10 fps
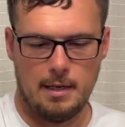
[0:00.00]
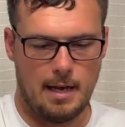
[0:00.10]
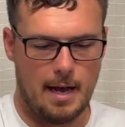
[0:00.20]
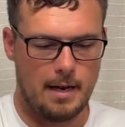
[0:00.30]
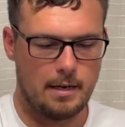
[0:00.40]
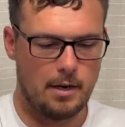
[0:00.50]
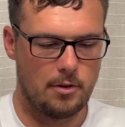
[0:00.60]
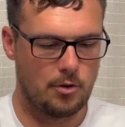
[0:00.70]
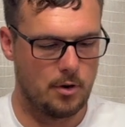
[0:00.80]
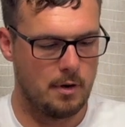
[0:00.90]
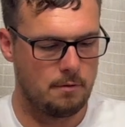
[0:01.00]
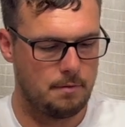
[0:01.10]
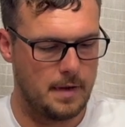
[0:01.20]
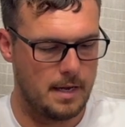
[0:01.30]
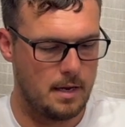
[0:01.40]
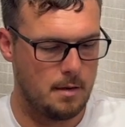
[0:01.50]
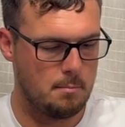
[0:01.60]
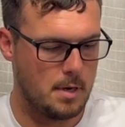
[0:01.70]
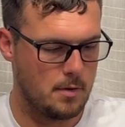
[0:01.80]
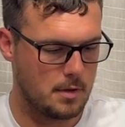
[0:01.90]
had to go through and fit in
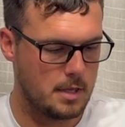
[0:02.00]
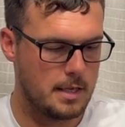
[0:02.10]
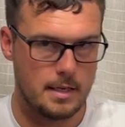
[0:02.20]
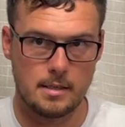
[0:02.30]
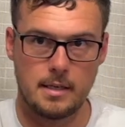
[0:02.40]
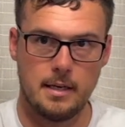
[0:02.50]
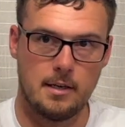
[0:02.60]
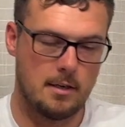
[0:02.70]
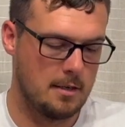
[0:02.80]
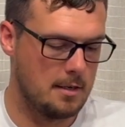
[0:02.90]
both of these here.